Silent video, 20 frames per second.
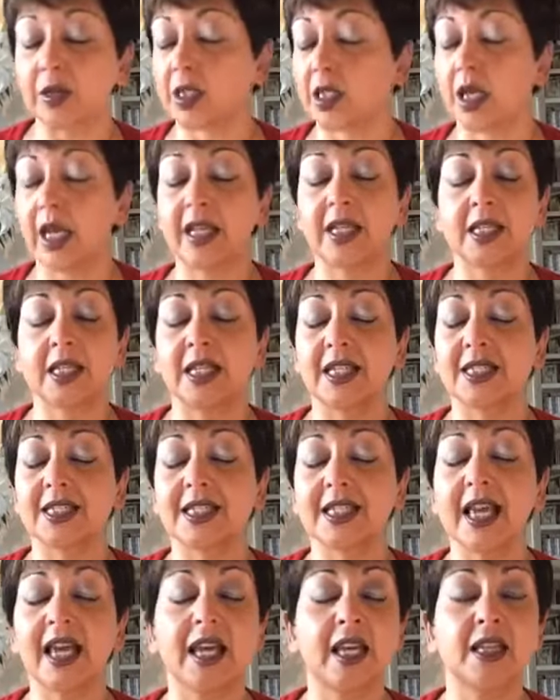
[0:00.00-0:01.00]

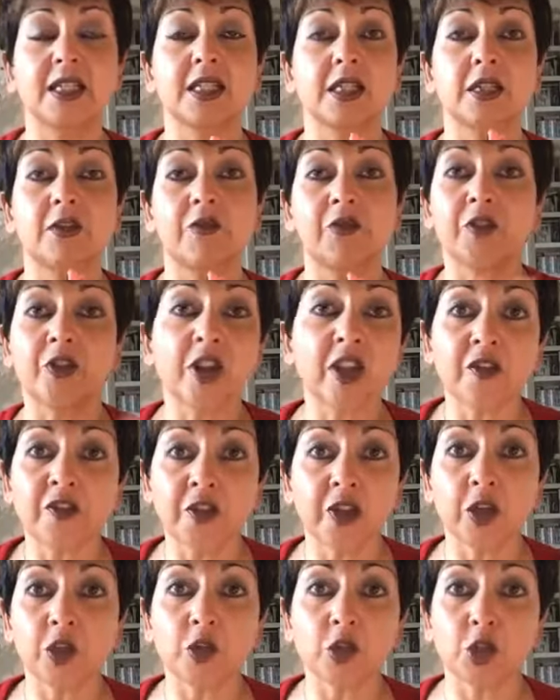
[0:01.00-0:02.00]
it's free for
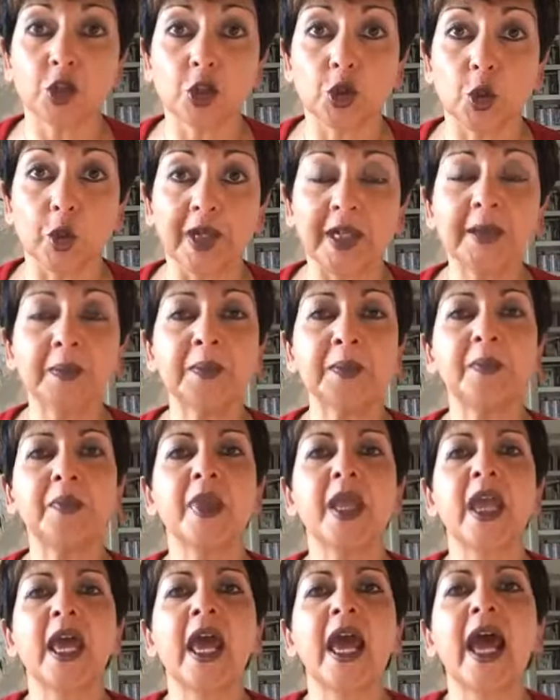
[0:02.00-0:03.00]
you to join,
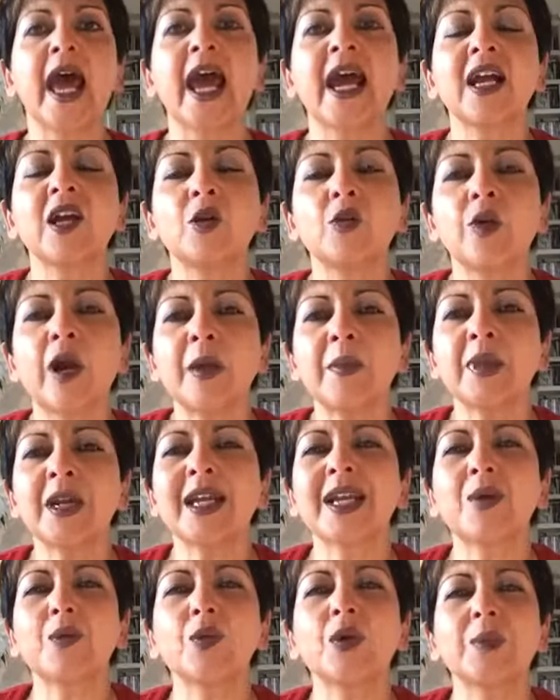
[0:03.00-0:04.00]
and
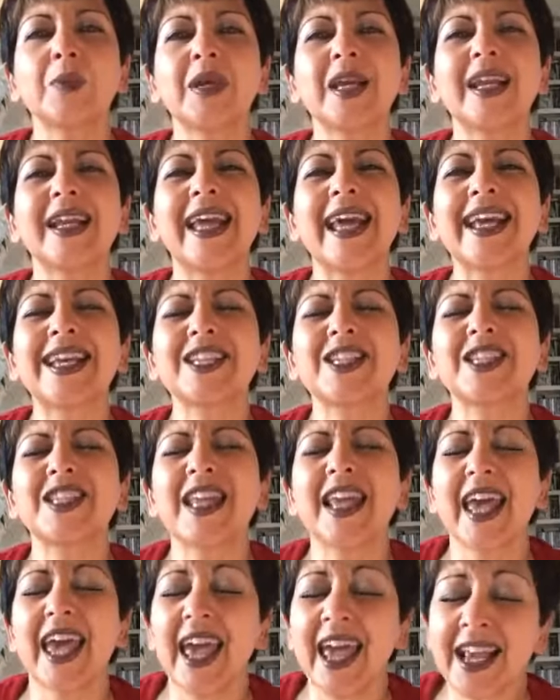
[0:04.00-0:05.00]
Grammarly will be an
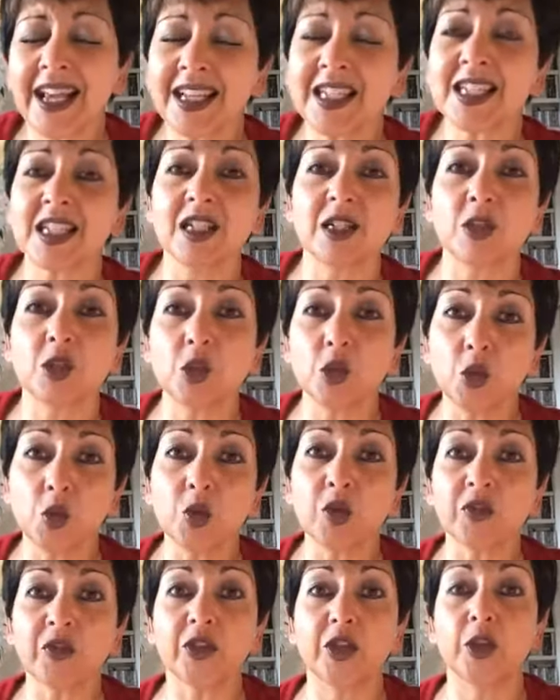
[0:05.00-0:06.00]
excellent tool
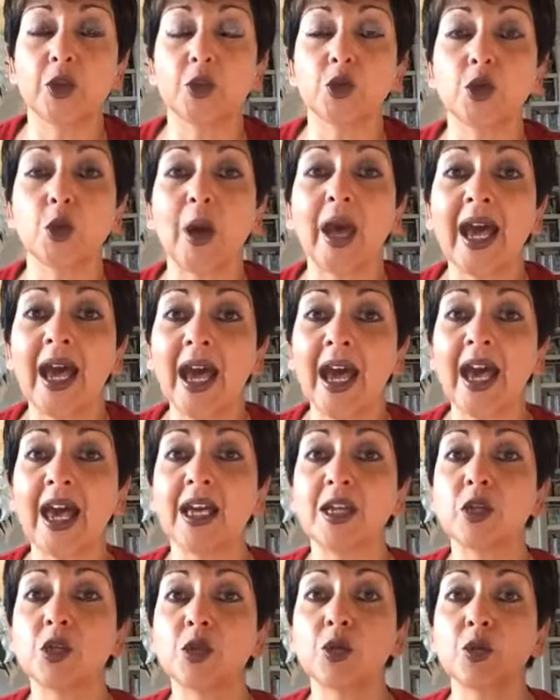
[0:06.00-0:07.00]
for you to add
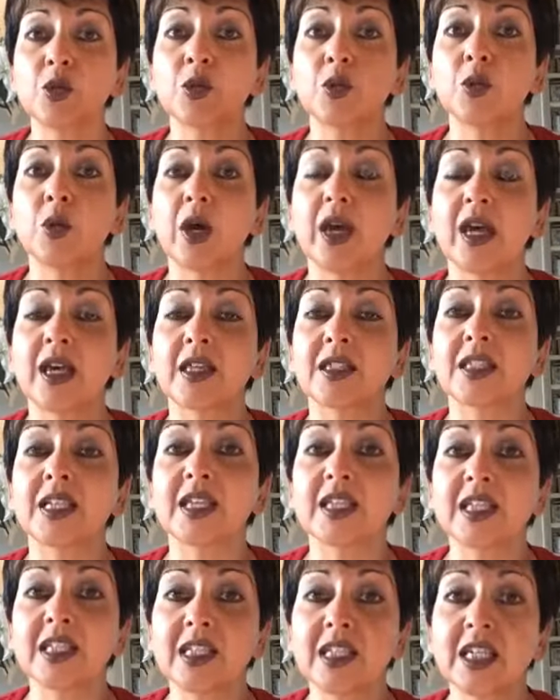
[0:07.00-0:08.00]
to as an
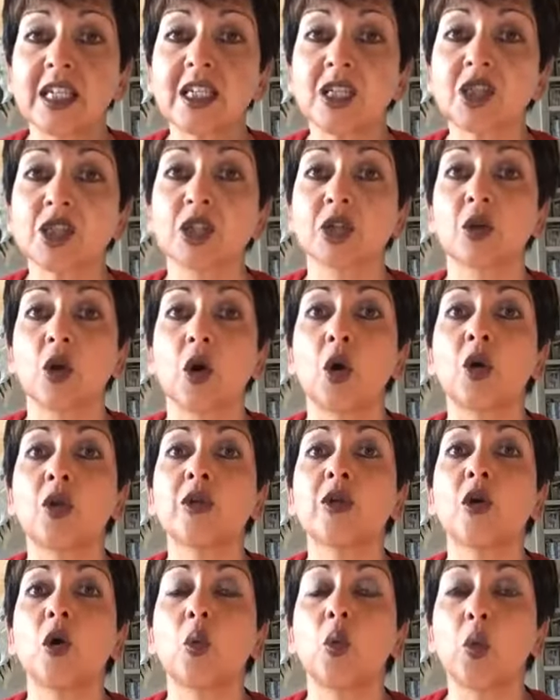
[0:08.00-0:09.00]
extension on
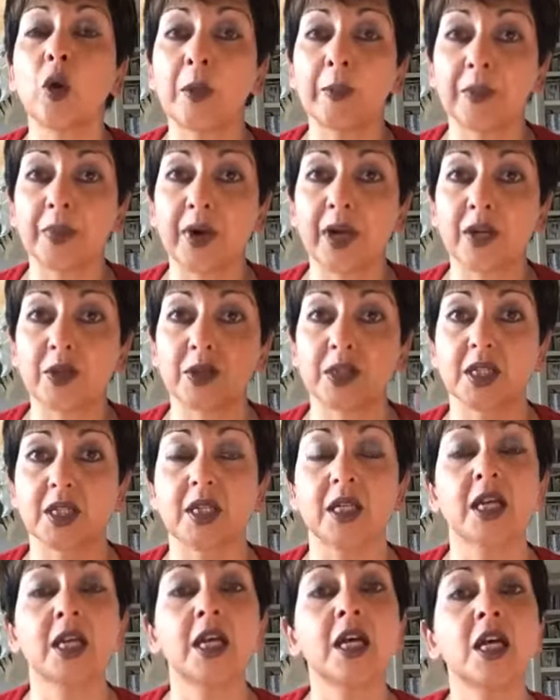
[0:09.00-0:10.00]
your web browser.
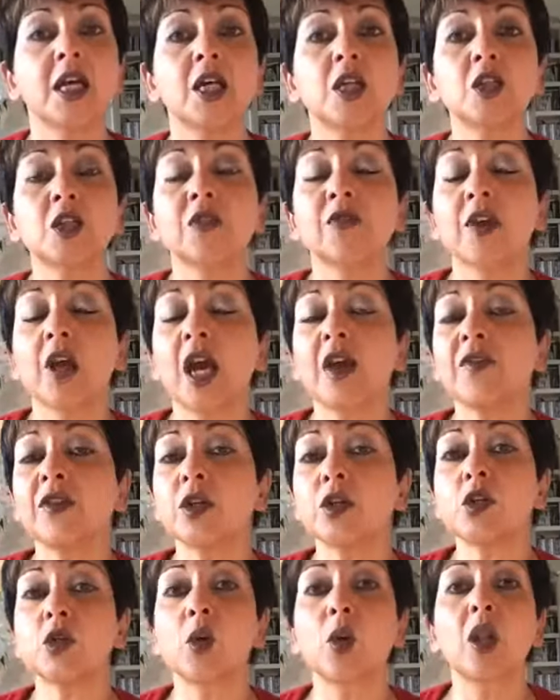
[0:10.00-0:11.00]
So if you ever
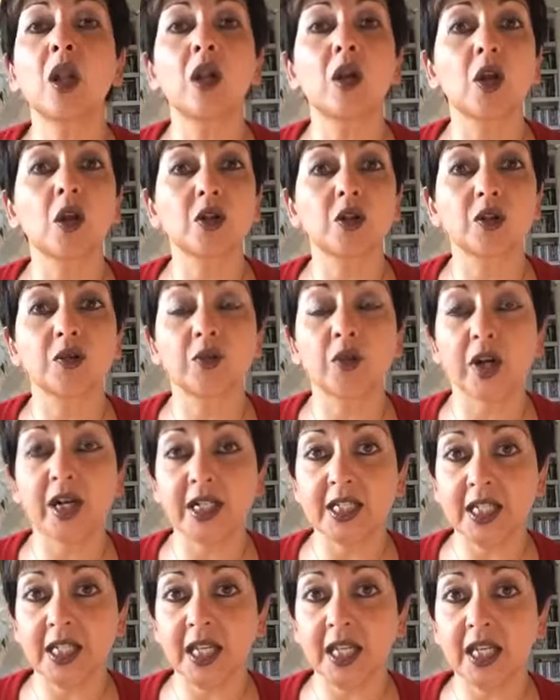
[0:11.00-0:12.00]
do a lot of
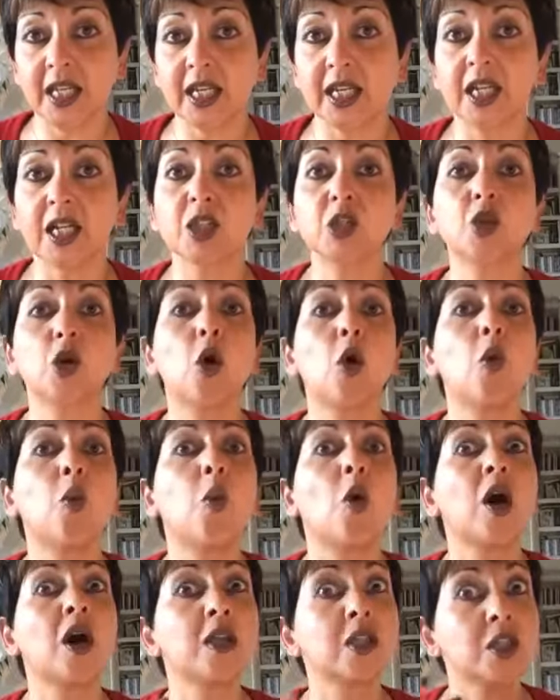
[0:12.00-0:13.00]
writing in English or
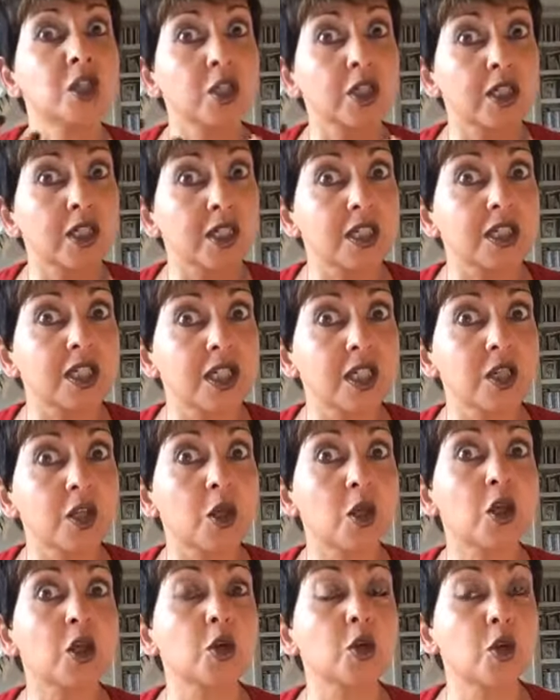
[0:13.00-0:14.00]
want to continue,
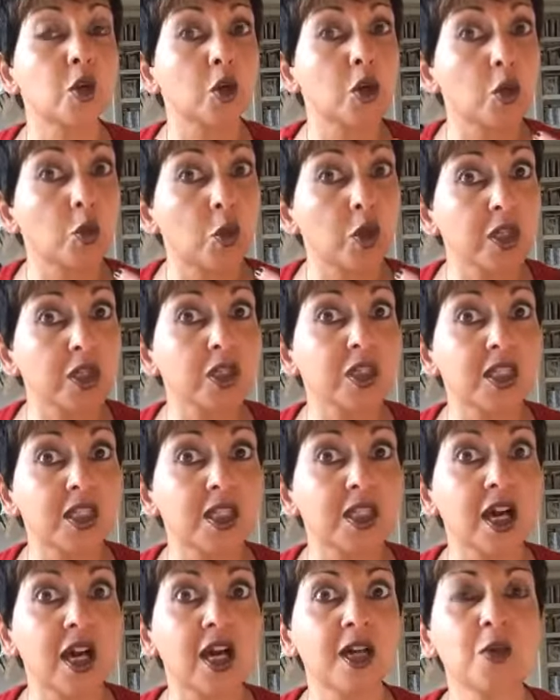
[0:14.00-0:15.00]
you want to
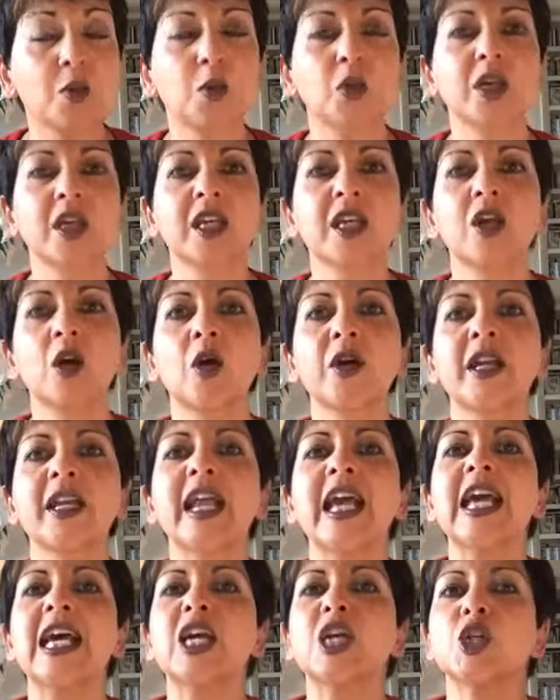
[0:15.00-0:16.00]
start working on it,
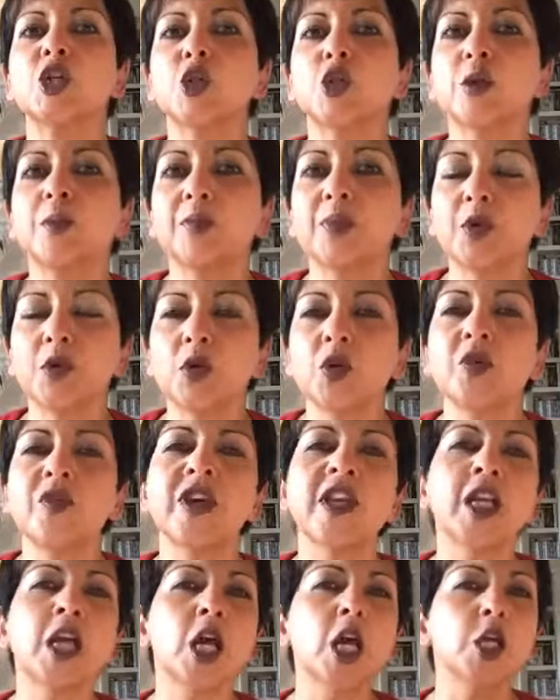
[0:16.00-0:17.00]
to improve
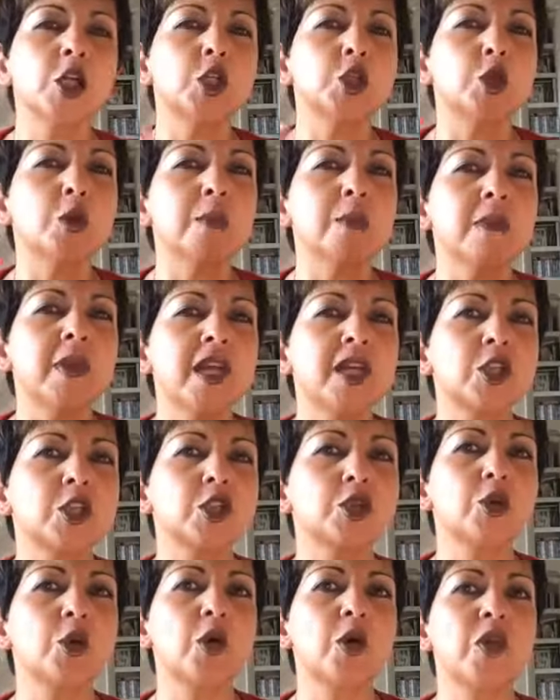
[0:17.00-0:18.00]
it, to make
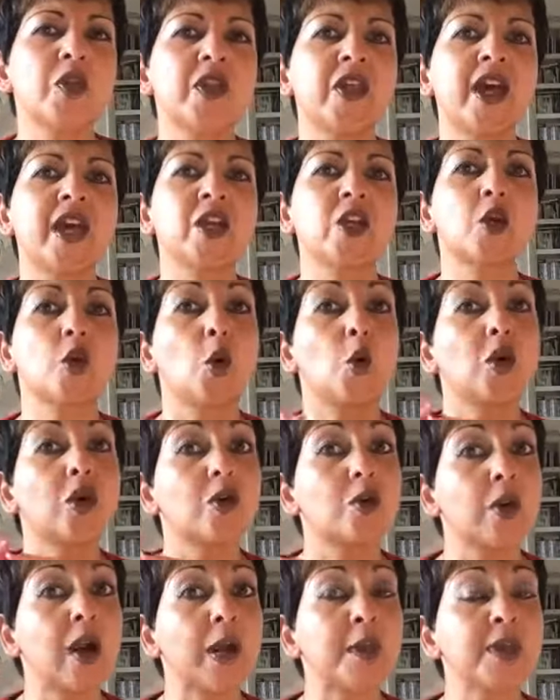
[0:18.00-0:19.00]
sure that your
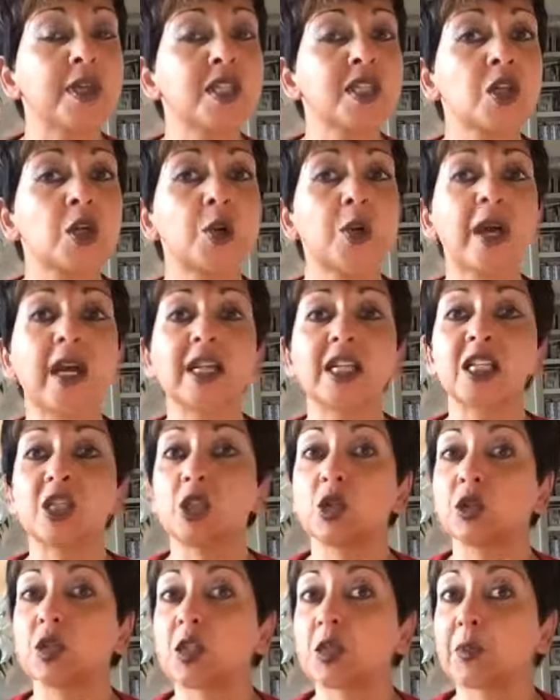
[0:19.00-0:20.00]
grammar is correct and
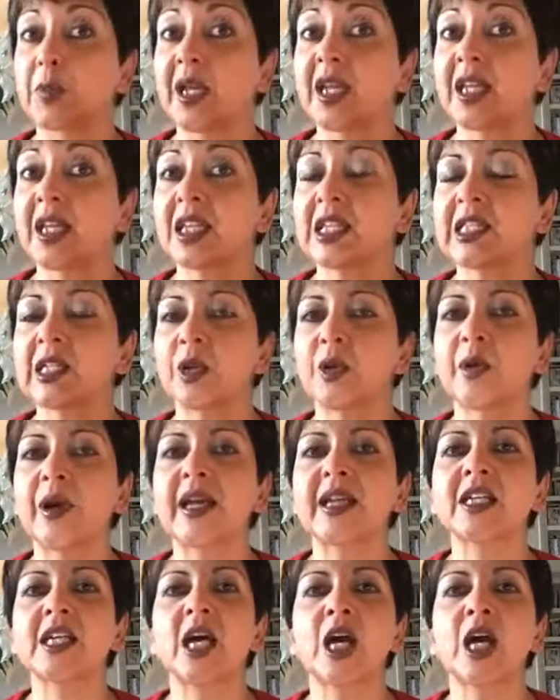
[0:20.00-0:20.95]
your spelling is correct,